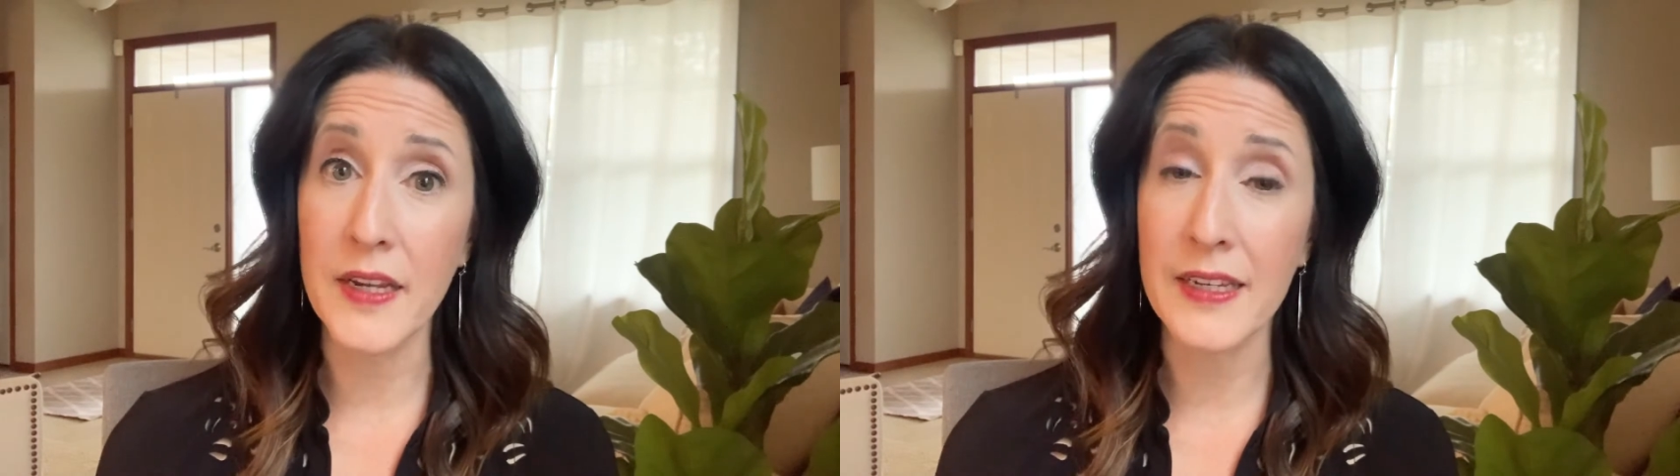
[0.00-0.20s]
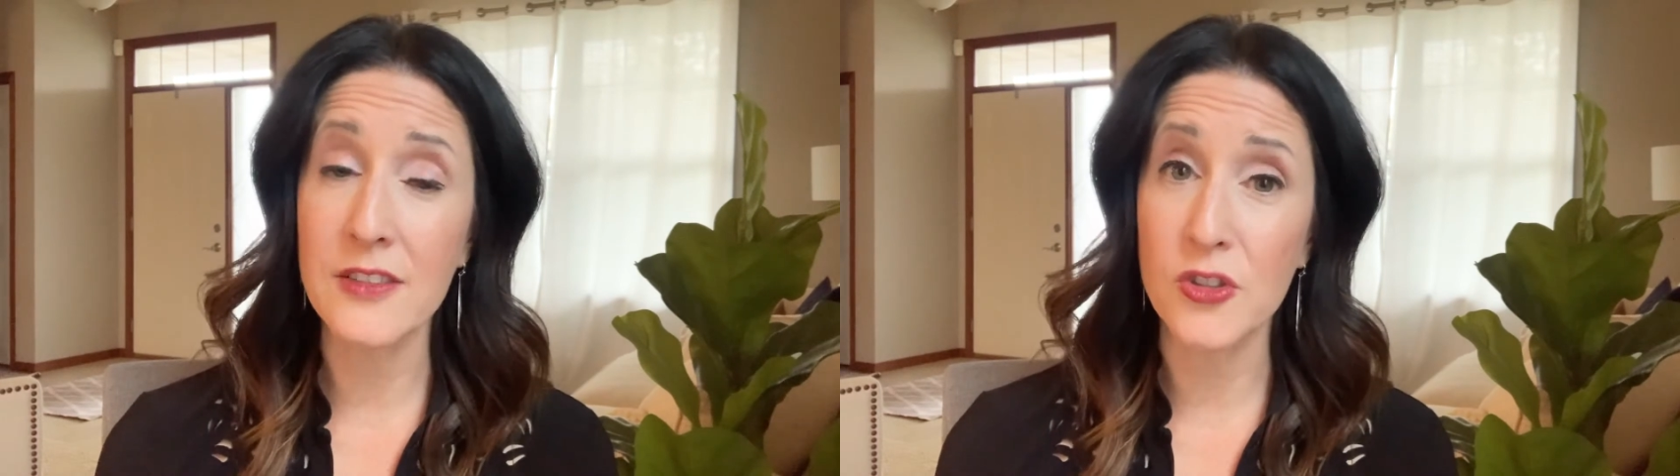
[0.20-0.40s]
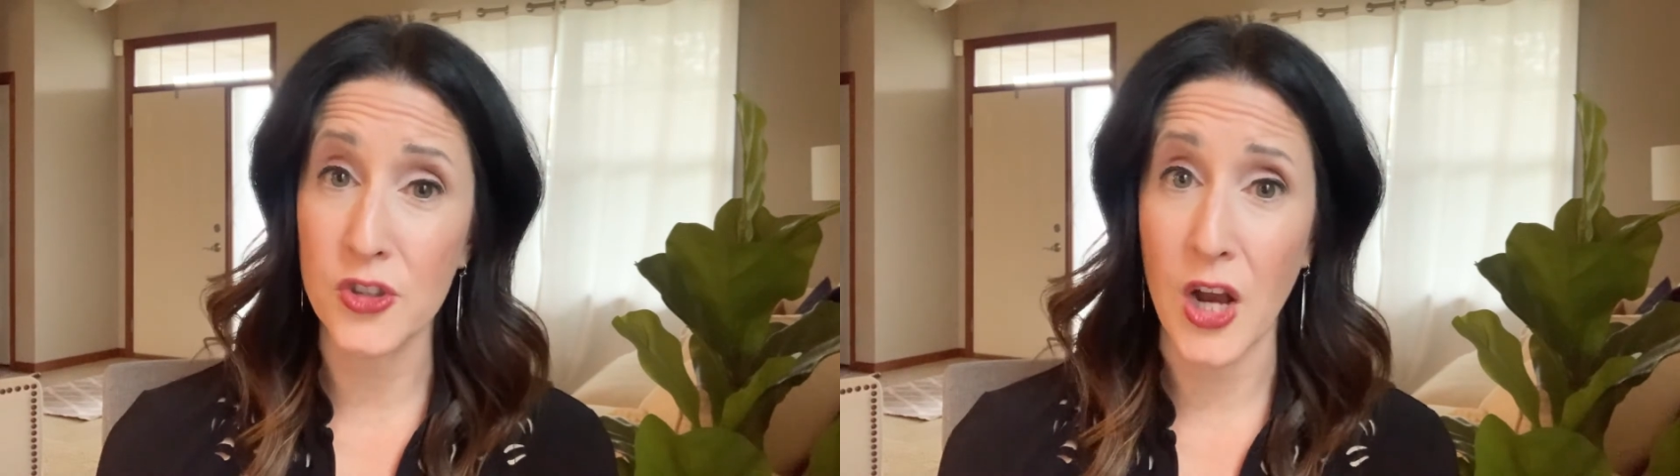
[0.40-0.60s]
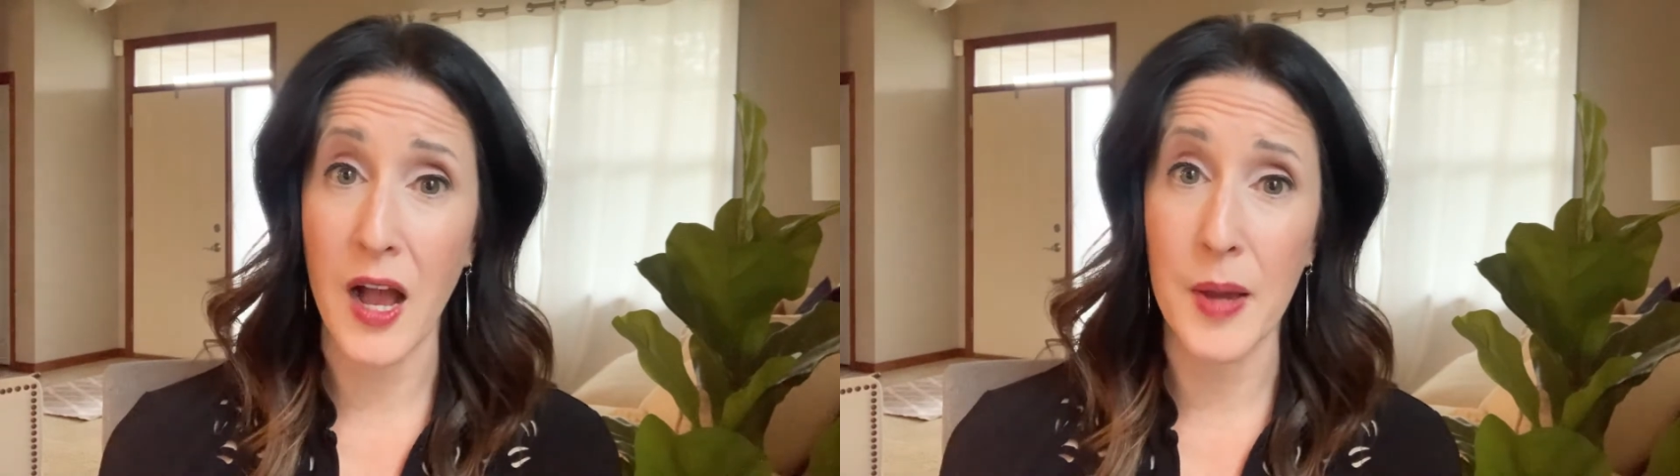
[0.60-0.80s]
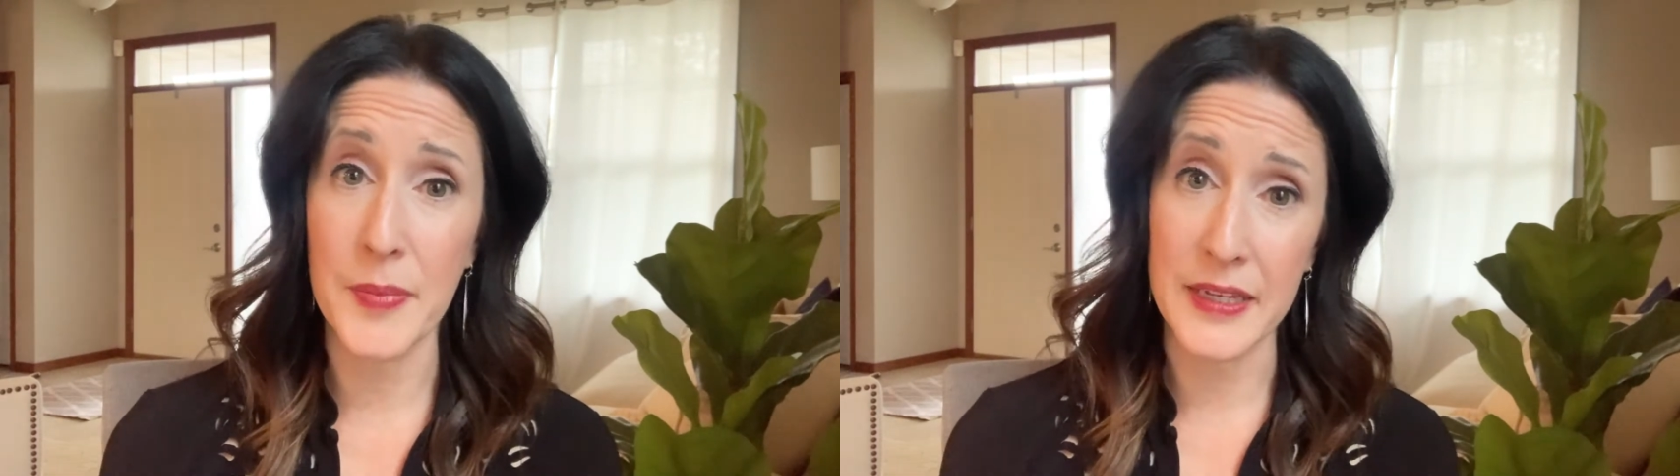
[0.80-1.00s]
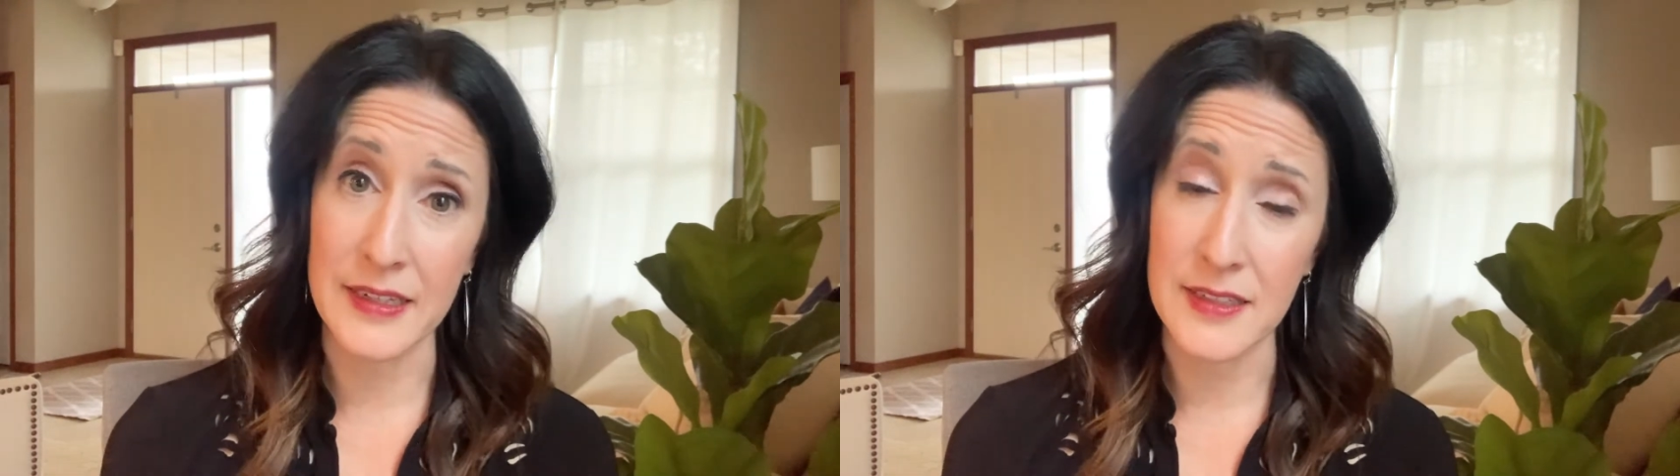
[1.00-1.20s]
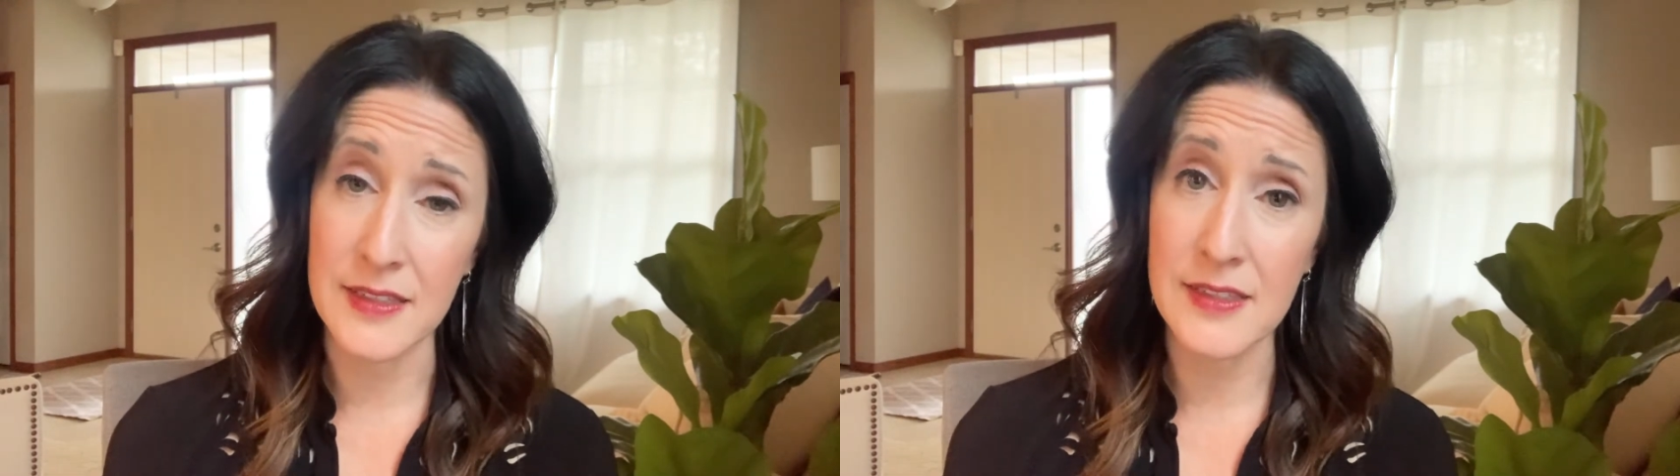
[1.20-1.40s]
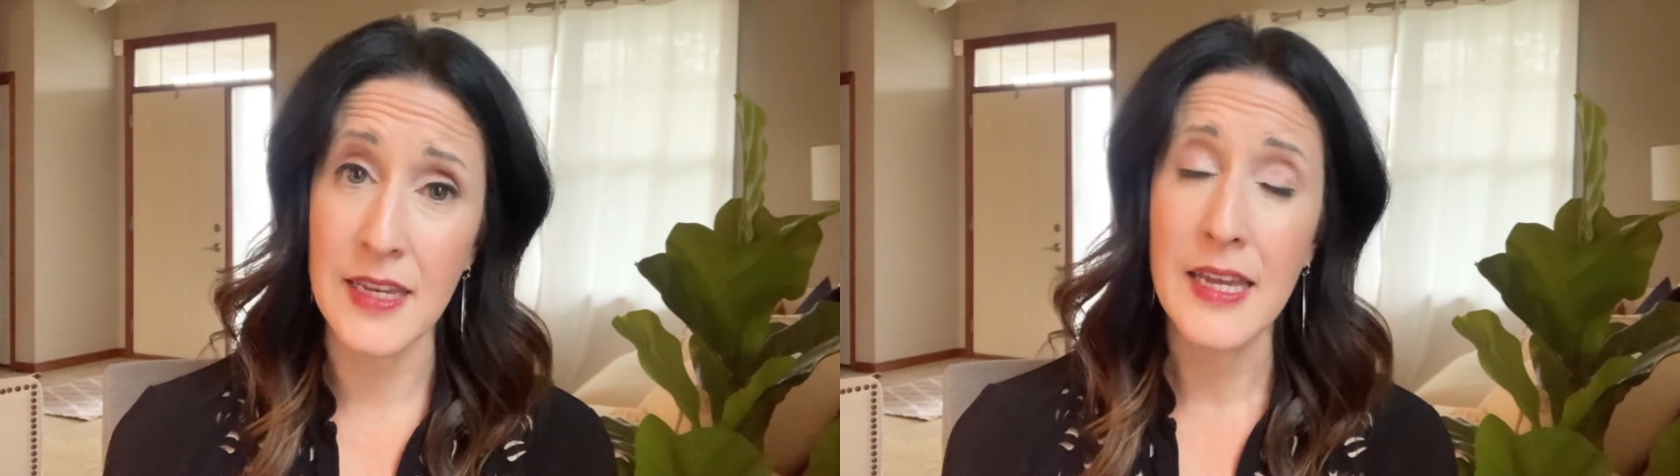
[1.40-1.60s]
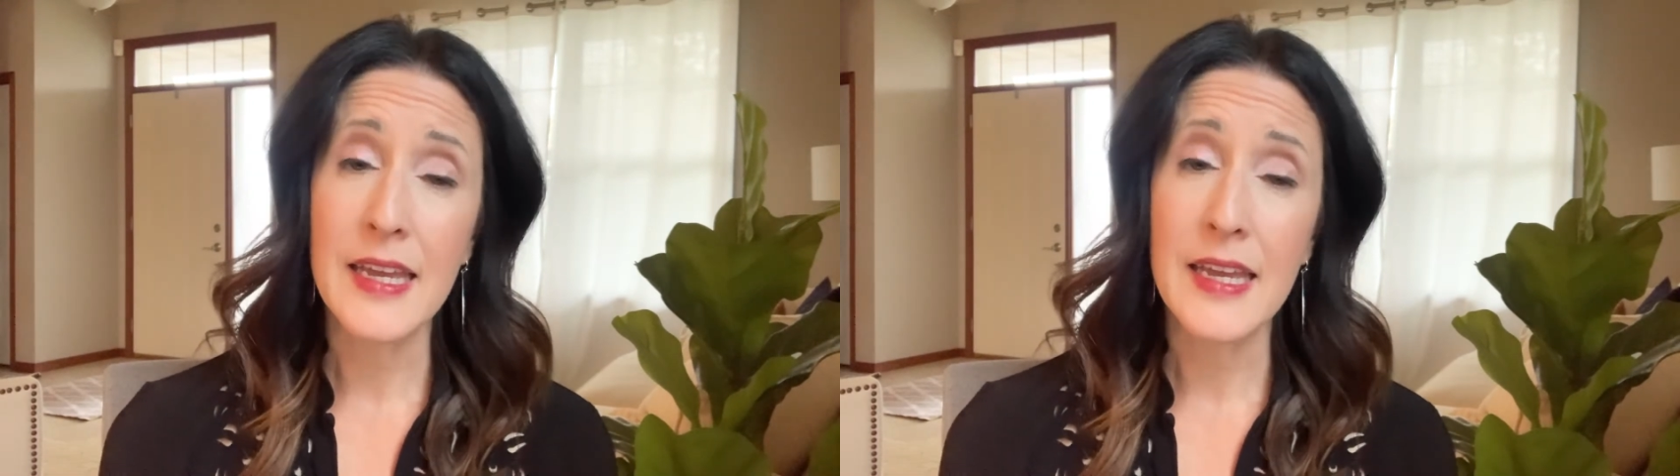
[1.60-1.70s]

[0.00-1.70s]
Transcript: his job is.